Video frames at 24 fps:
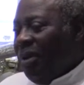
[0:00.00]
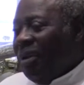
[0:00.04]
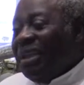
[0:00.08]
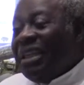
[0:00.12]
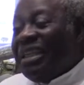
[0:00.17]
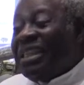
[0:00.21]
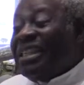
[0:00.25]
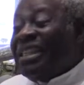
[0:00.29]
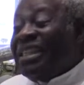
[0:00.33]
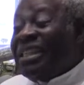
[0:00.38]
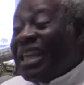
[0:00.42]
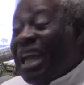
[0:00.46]
The
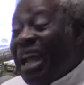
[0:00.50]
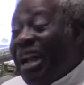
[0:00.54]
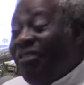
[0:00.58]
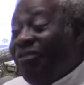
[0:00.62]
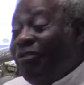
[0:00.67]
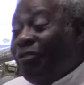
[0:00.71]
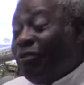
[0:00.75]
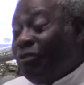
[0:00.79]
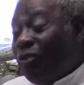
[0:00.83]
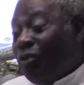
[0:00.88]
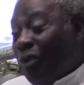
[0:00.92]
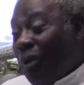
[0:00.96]

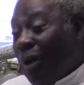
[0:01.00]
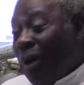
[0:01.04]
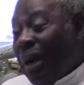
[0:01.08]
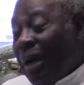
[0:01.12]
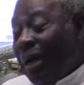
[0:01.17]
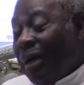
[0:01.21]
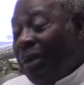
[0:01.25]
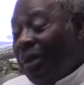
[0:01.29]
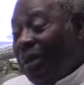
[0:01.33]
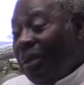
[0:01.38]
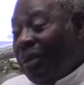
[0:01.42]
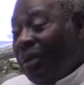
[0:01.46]
7
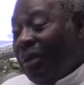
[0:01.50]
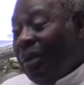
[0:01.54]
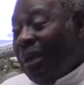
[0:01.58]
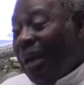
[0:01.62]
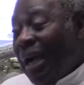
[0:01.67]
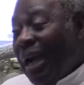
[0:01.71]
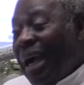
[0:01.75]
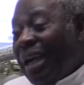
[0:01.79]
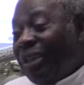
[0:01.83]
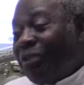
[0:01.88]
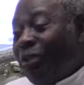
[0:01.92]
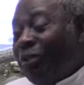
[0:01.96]

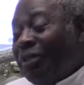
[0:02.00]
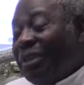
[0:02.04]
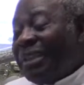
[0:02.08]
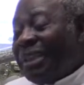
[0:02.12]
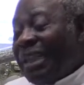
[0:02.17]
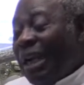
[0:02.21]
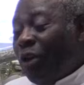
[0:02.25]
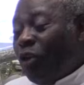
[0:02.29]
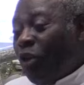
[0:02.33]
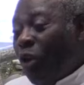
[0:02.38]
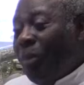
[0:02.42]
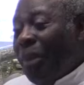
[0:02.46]
out of
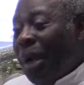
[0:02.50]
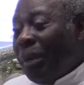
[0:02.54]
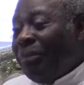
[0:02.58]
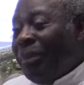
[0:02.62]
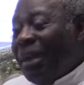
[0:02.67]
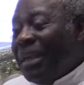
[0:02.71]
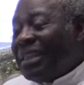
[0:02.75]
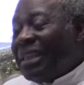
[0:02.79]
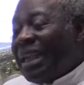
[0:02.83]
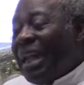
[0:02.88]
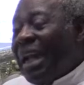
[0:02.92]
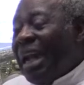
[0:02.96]
the 10
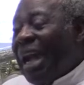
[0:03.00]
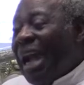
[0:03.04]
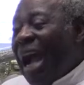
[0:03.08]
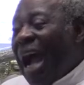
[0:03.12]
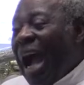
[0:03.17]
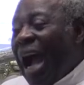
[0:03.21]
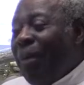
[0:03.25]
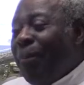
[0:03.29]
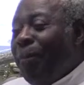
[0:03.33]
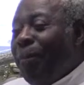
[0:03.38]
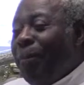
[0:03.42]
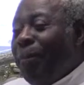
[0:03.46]
commandments
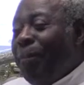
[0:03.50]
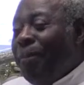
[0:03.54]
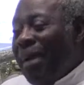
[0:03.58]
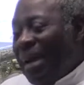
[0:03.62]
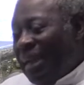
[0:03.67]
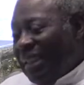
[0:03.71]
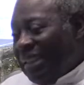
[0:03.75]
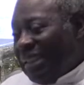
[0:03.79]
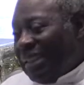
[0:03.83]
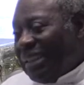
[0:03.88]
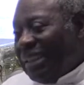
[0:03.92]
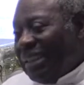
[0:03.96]
are
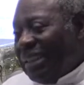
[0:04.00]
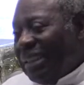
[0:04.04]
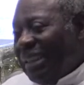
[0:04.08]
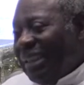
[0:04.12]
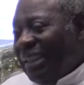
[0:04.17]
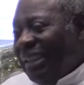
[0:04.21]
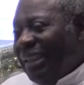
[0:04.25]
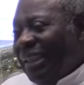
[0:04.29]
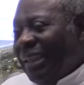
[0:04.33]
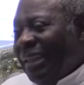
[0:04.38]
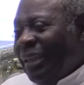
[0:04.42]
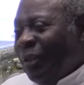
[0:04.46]
meant
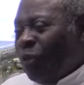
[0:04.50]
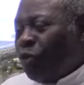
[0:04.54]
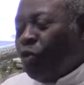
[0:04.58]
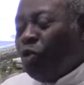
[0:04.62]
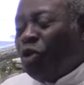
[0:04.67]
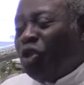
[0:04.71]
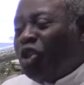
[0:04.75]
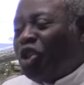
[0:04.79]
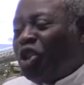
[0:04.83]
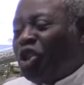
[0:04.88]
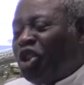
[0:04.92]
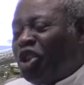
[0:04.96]
to
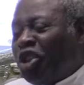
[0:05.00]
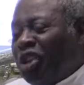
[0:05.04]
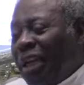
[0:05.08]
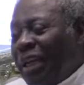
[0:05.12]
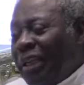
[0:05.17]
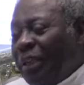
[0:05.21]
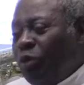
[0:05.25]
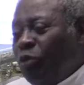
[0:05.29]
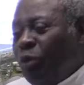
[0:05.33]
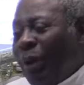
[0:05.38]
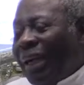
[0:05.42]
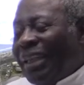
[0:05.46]

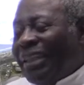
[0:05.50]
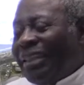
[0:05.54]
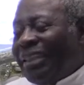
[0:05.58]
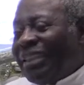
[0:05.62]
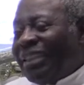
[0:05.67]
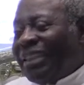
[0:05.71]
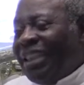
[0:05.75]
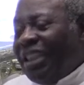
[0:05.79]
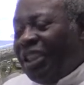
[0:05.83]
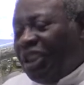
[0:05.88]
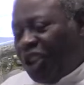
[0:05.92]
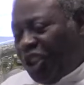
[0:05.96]
train you and
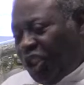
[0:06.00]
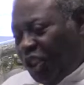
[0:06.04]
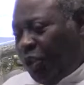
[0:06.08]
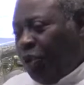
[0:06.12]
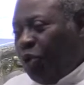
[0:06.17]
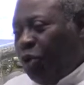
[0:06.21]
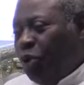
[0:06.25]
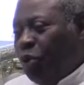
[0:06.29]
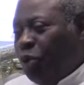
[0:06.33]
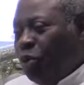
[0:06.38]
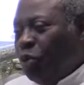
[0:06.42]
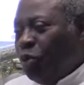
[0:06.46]

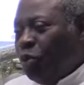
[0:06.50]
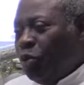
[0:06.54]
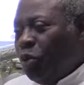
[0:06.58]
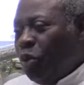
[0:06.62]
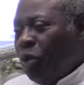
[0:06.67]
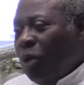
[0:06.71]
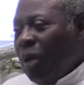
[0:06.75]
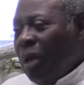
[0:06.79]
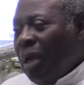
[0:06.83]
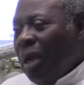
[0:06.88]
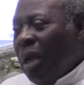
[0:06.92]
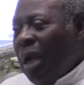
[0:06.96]
teach you
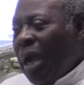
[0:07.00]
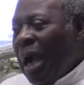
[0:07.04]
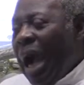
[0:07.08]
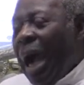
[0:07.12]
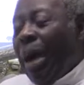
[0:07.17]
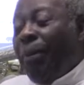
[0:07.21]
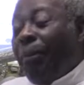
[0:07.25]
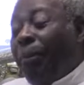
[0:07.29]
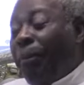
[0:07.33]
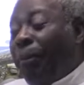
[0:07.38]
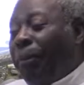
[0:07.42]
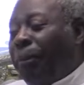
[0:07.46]

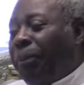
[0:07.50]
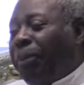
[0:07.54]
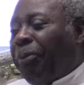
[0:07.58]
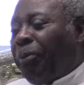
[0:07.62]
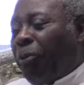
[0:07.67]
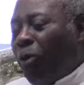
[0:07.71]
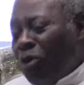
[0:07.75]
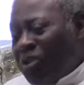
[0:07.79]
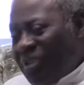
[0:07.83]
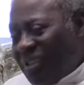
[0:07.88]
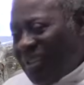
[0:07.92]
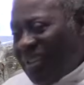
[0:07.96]
and
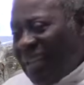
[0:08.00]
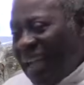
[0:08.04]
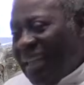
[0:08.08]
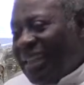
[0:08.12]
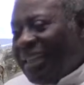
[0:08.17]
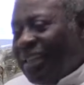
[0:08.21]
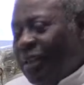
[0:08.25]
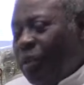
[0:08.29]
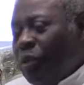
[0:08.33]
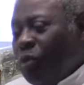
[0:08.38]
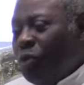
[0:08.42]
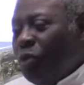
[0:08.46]

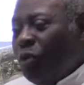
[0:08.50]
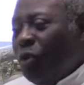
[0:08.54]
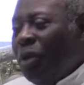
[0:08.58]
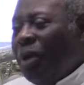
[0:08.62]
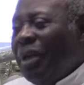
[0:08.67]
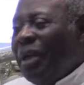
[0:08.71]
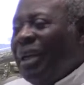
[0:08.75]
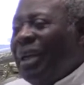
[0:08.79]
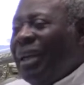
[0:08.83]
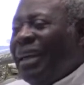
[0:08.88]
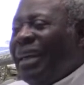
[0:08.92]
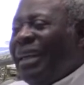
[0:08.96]
process you
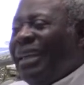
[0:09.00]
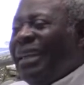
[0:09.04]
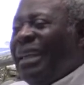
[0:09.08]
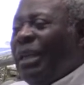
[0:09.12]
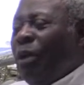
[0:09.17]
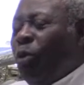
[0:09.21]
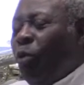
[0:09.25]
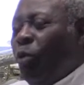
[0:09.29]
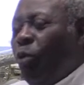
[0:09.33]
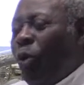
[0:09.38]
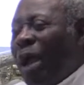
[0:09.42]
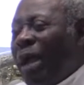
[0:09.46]

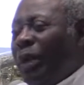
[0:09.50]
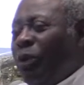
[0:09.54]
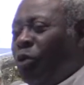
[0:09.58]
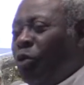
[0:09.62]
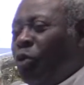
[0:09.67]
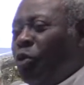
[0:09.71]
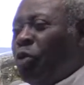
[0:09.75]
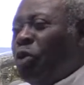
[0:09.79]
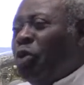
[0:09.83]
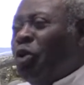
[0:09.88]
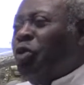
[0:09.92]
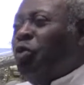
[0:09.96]
the way
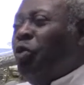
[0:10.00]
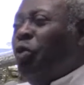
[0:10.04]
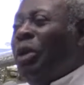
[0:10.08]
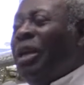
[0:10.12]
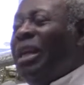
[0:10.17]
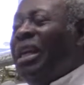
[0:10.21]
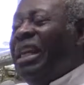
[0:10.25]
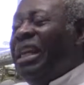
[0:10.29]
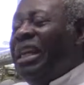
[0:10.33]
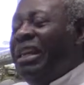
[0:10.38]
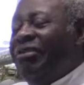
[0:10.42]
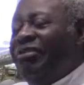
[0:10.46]
you should
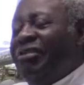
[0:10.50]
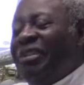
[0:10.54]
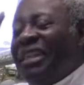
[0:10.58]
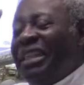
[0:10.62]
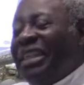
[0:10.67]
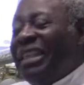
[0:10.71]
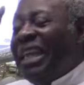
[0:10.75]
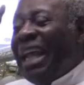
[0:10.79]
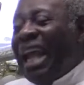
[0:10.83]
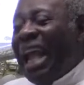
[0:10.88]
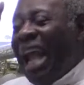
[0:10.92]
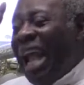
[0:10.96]
live
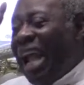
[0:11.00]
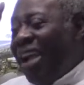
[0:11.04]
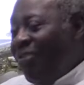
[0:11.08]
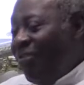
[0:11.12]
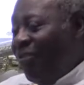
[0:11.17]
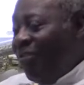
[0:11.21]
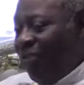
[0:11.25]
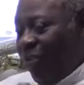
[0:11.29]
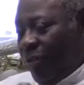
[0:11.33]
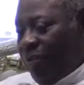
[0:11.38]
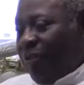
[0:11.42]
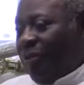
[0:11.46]
in
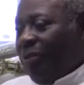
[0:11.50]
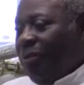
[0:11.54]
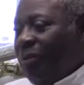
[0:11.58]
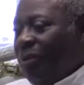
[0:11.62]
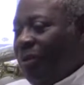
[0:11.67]
heaven.